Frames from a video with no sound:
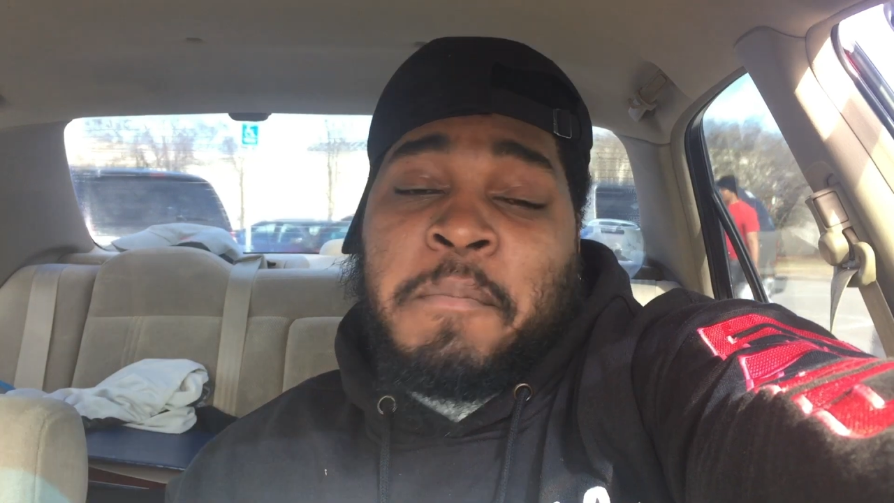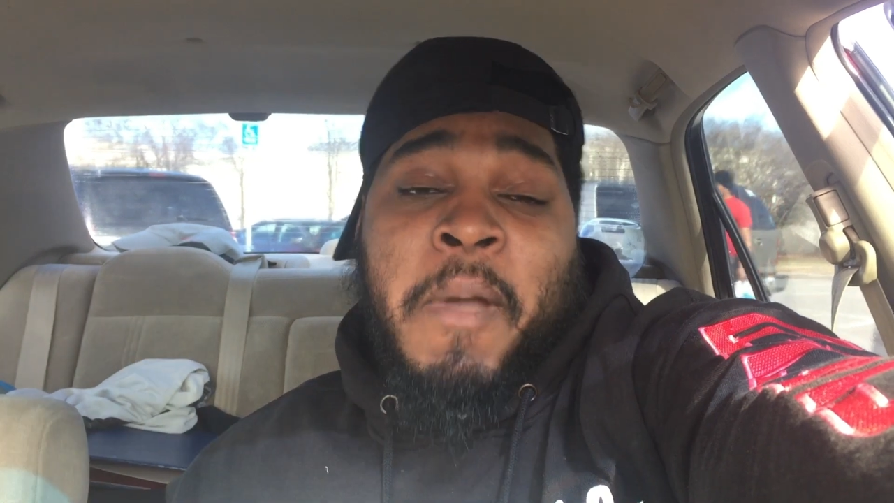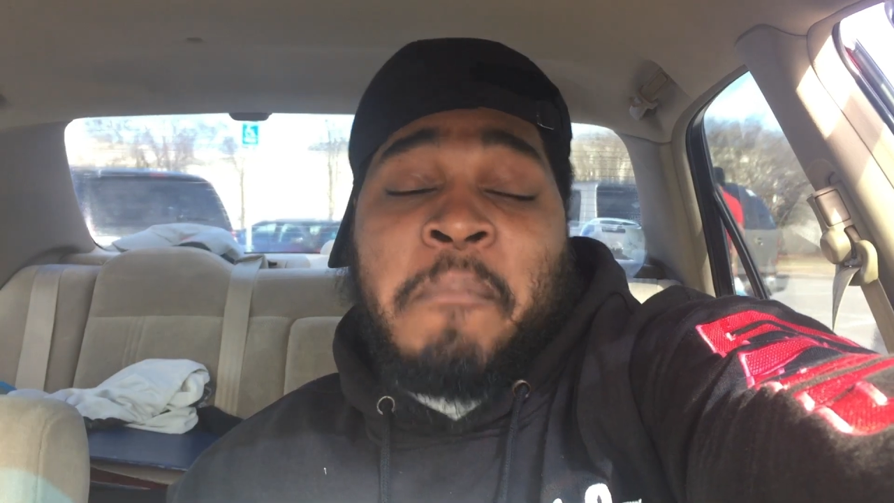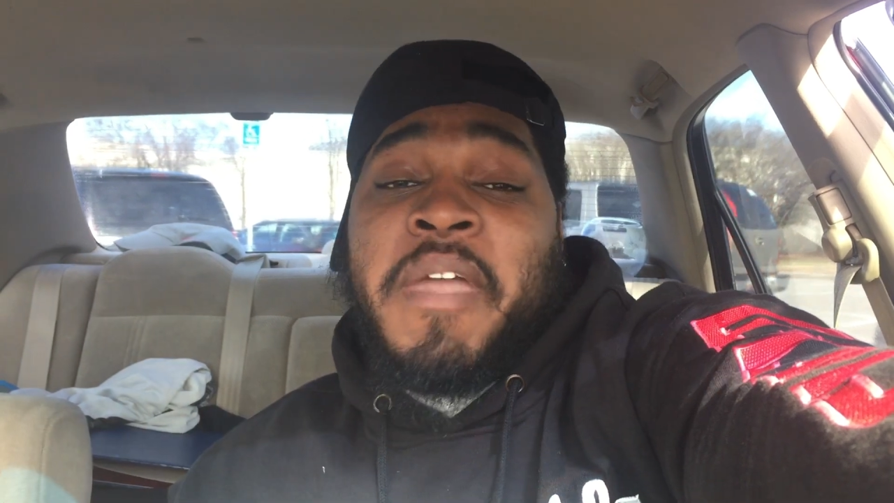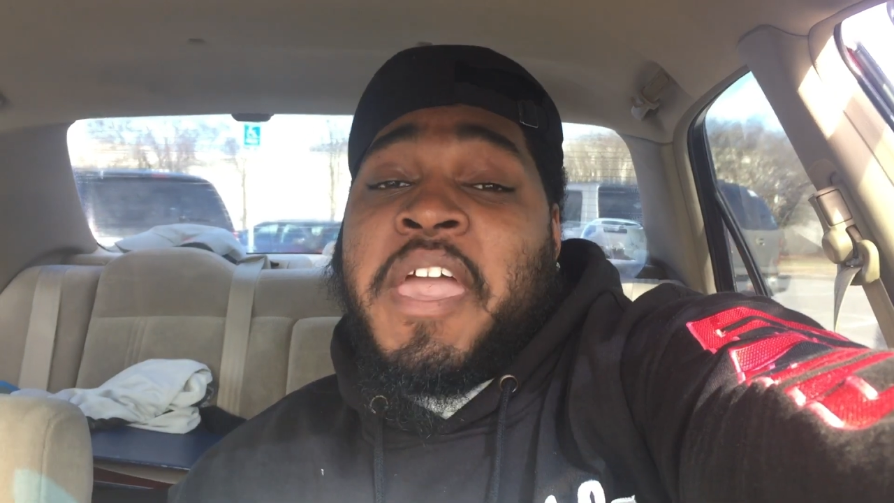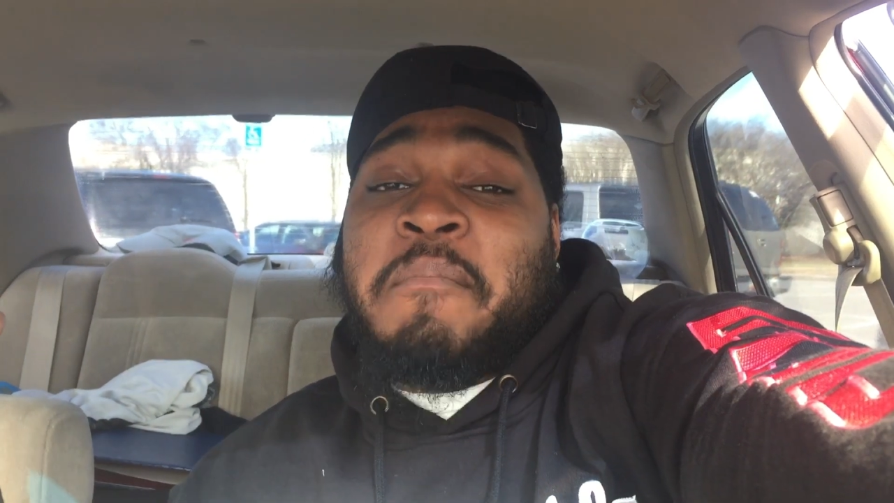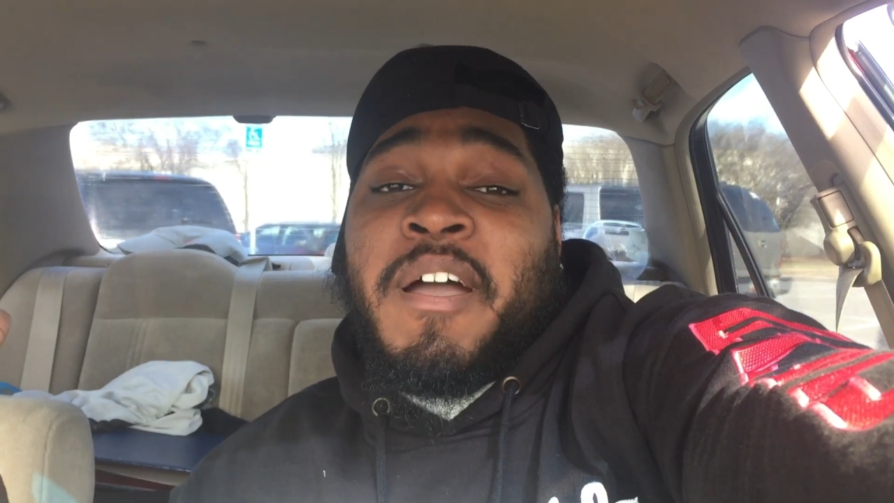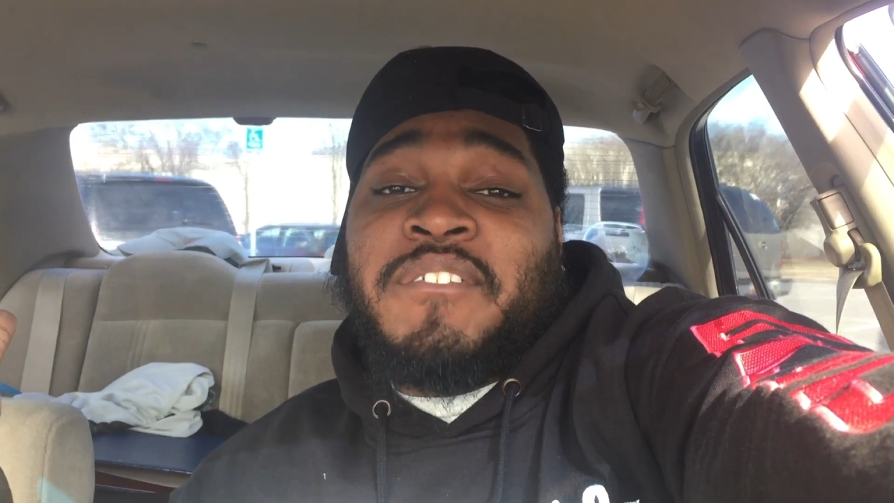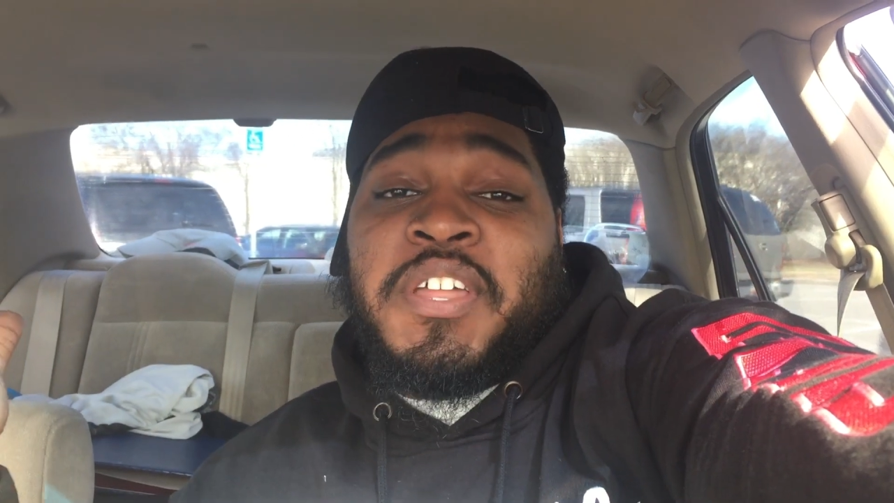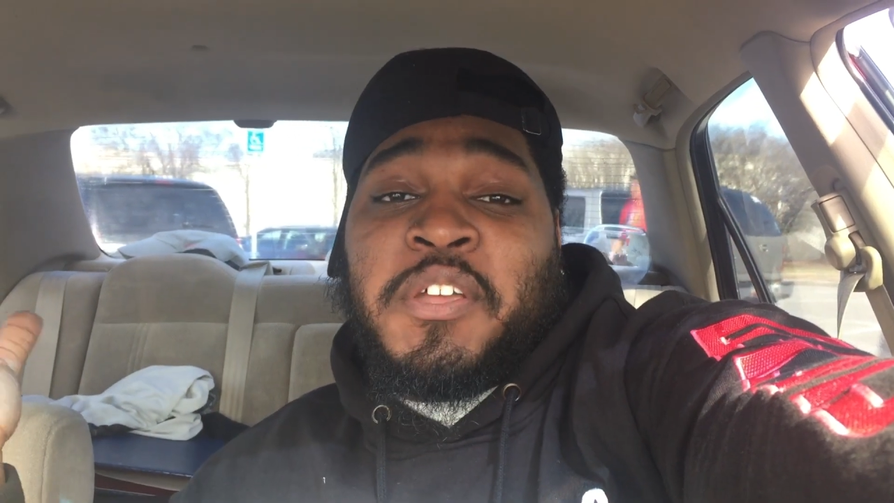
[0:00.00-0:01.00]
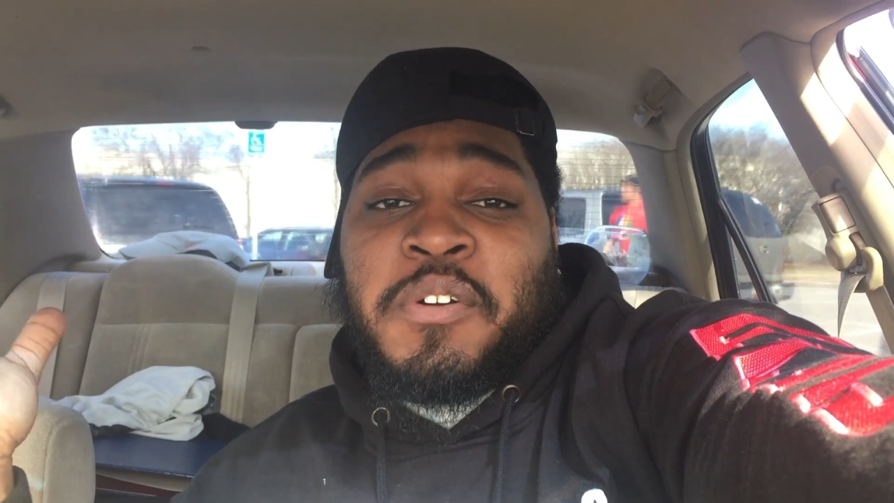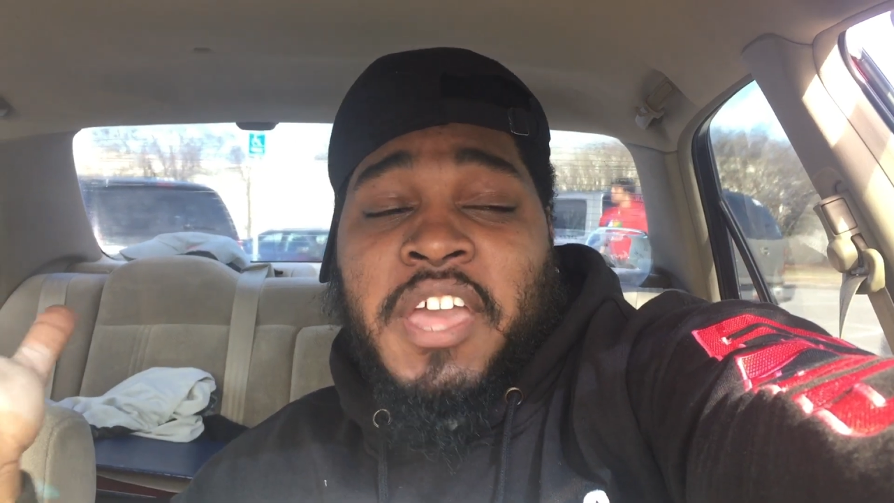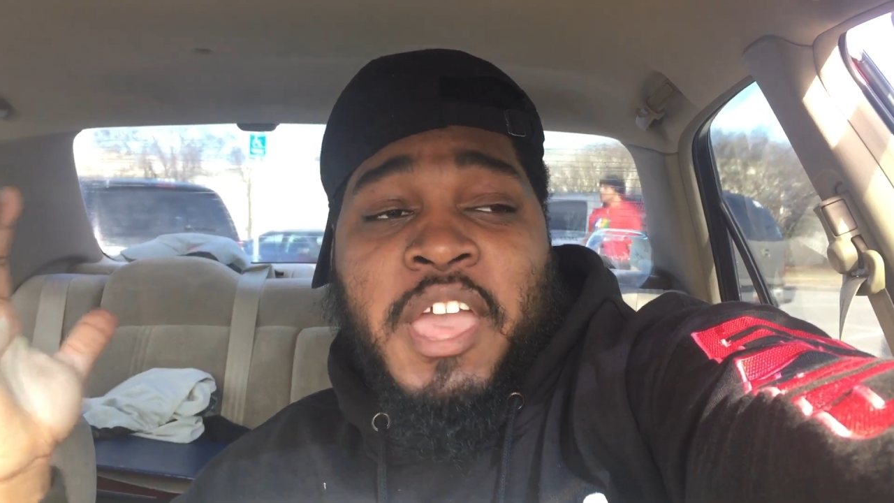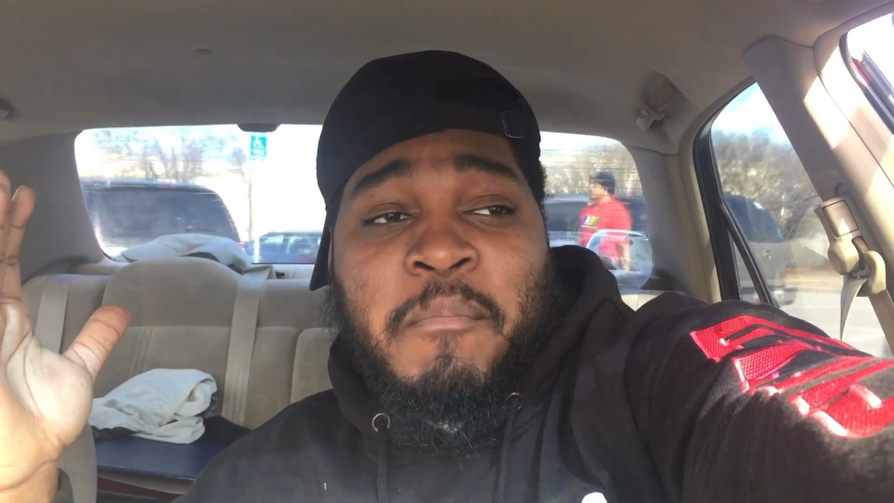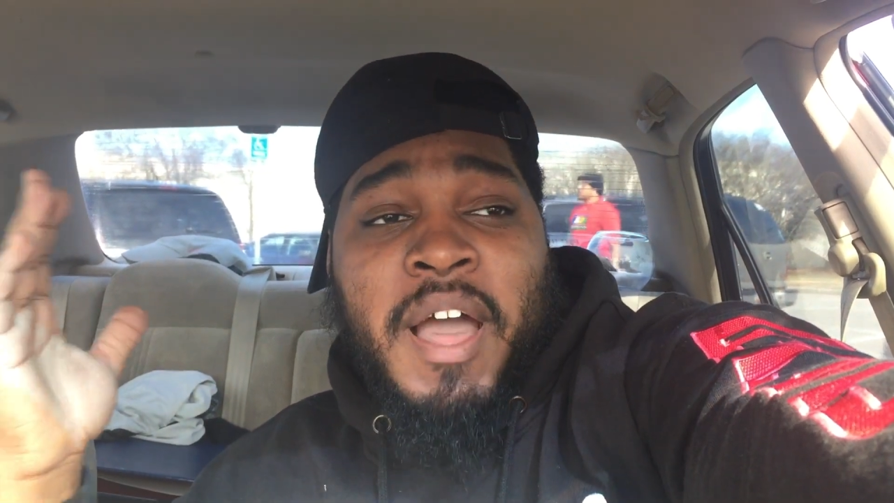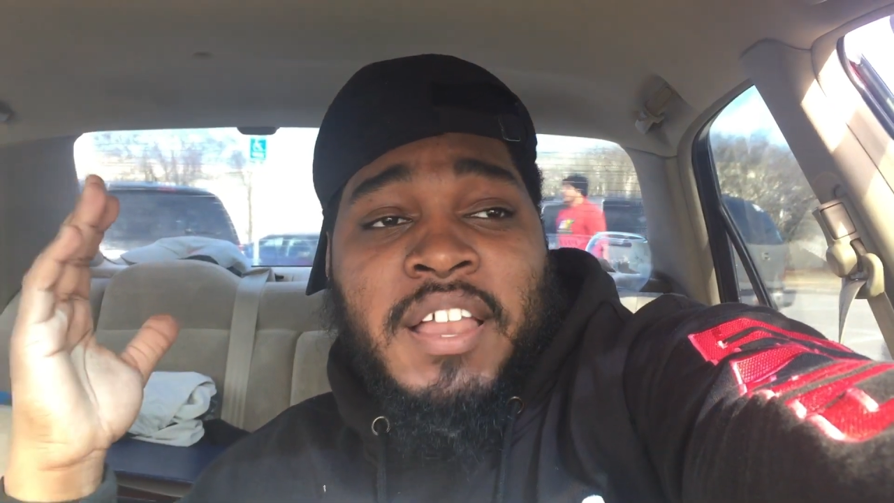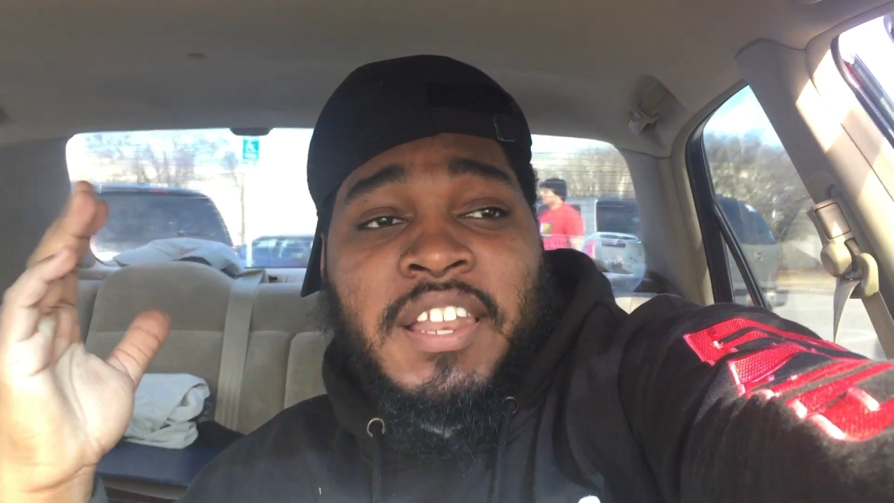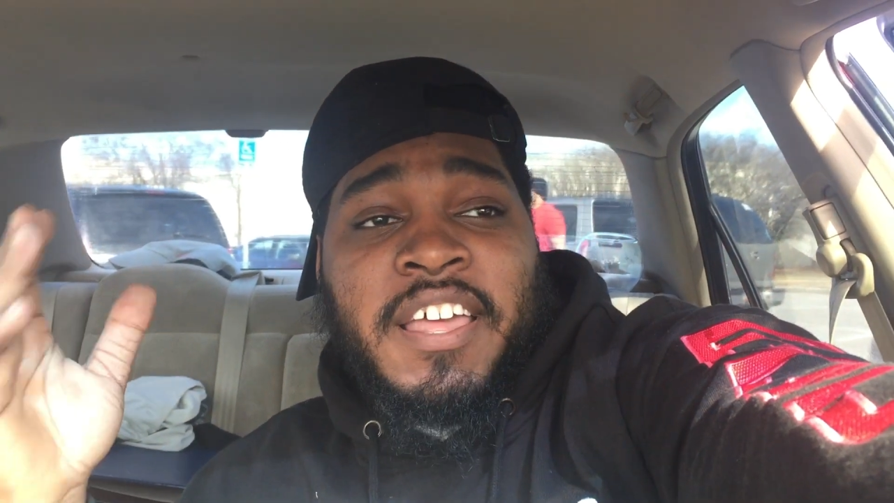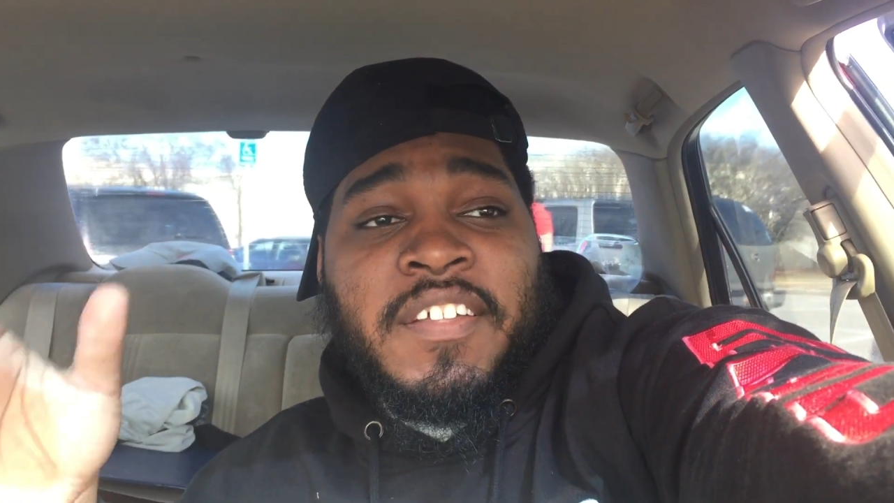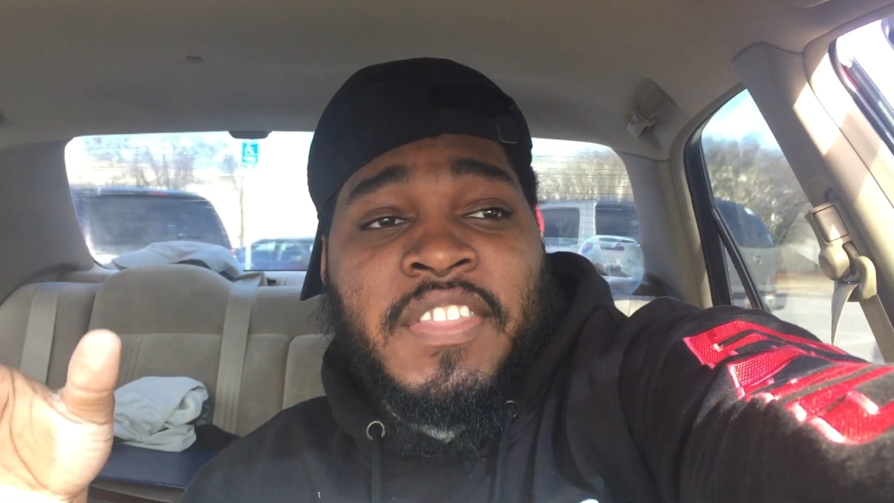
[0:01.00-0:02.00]
and my bad, my video came out
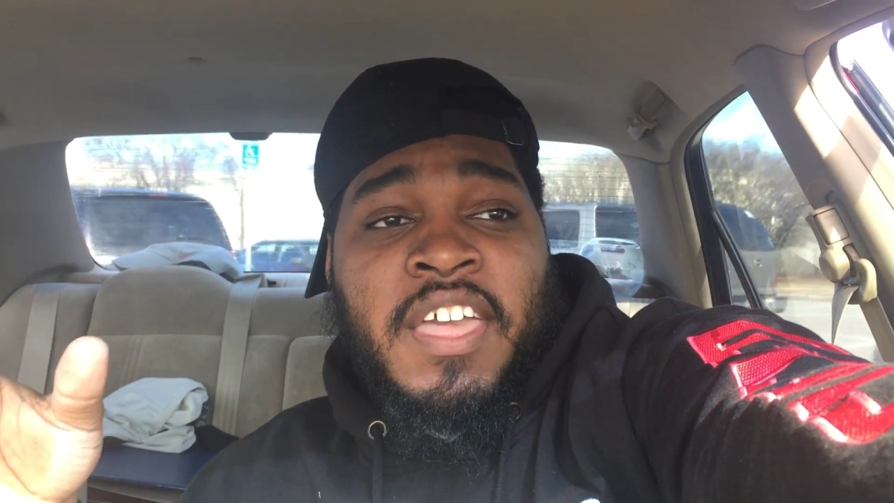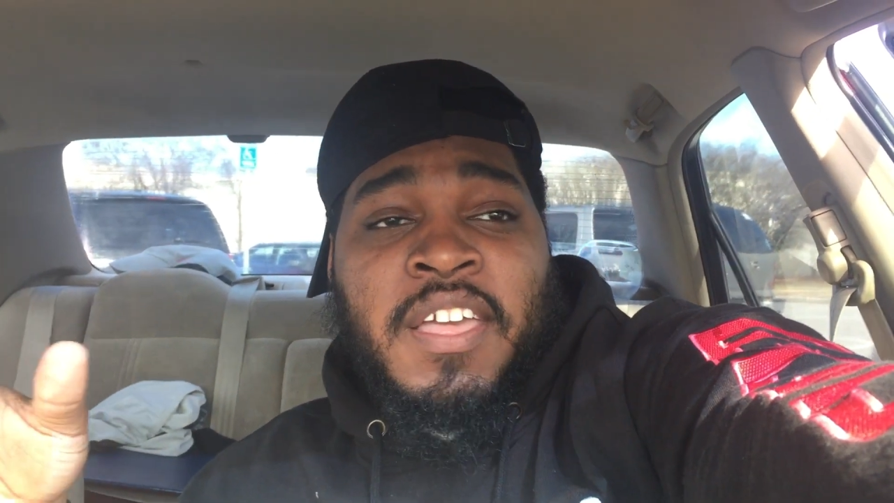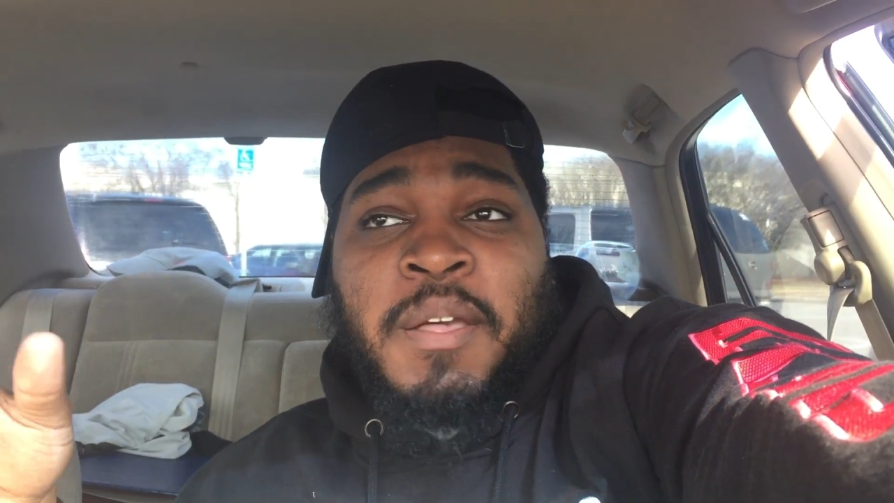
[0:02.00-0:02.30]
late.